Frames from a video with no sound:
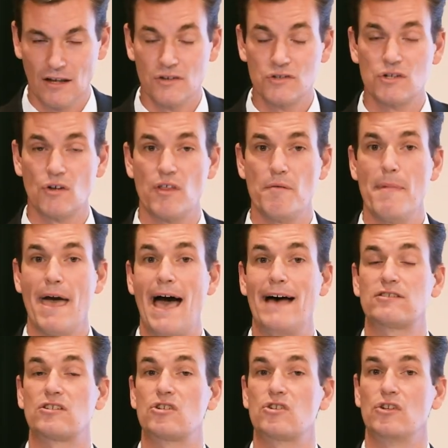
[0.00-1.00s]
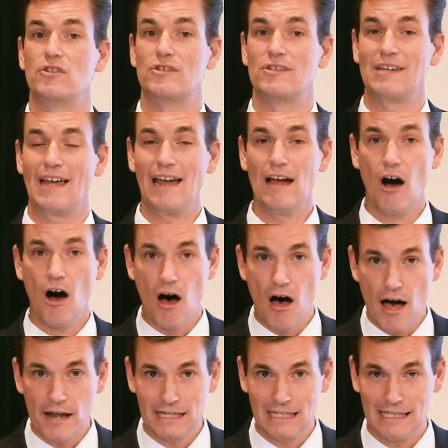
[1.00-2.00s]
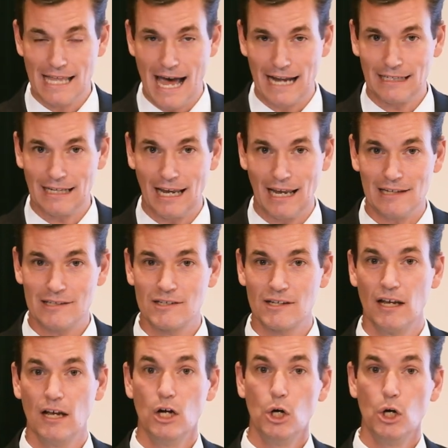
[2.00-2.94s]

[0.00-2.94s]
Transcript: So the mask should stay on in that case.